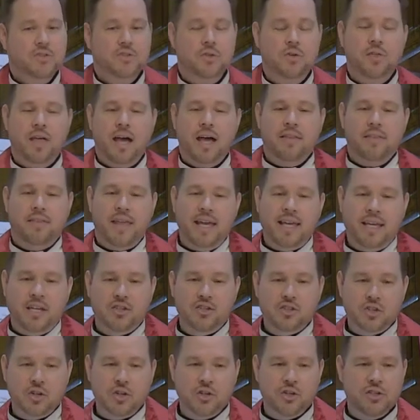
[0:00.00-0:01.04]
so that they
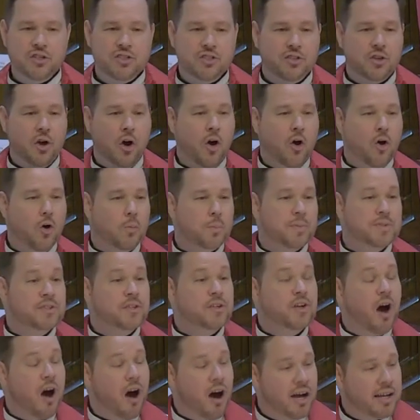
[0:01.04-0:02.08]
can turn to the hopes
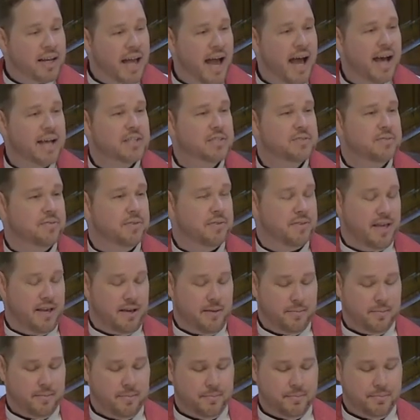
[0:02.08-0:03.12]
God has for them.